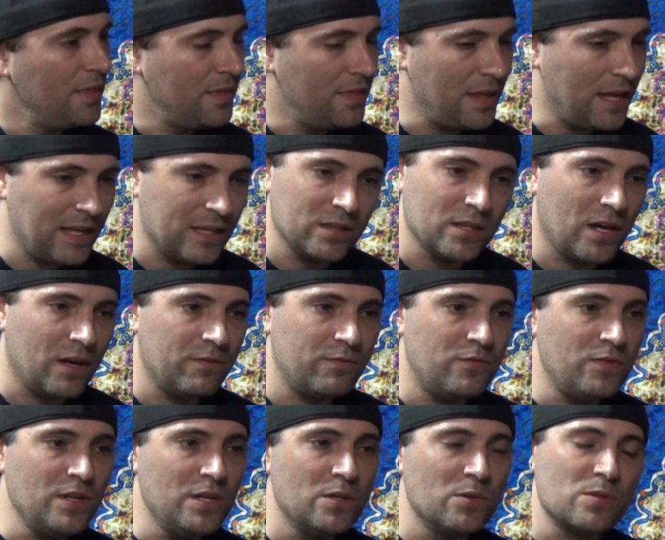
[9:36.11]
They loved
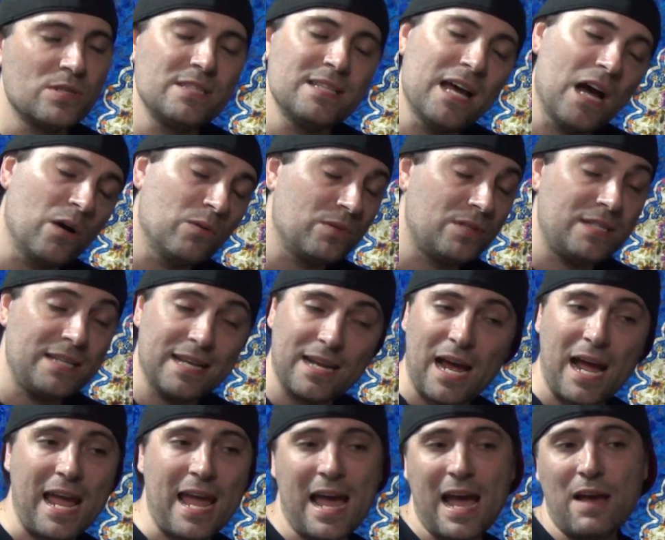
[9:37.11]
views. Now, did
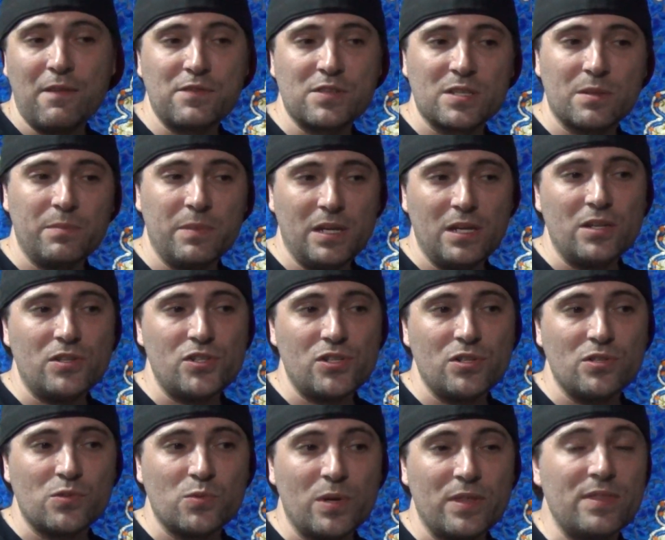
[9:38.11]
I have some
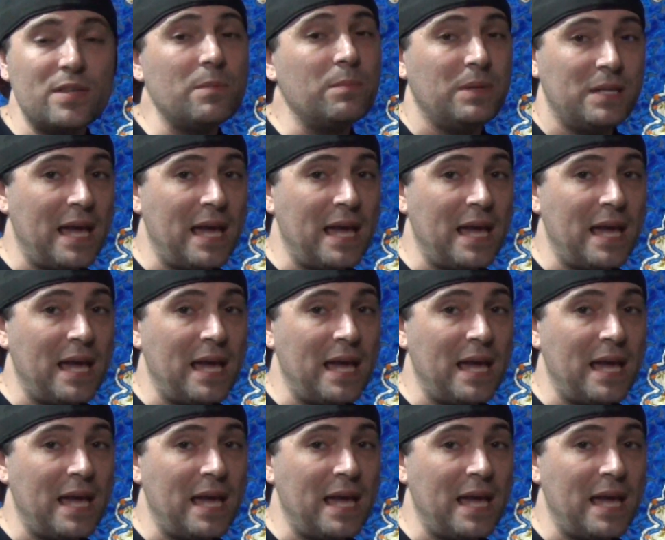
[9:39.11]
issues with him?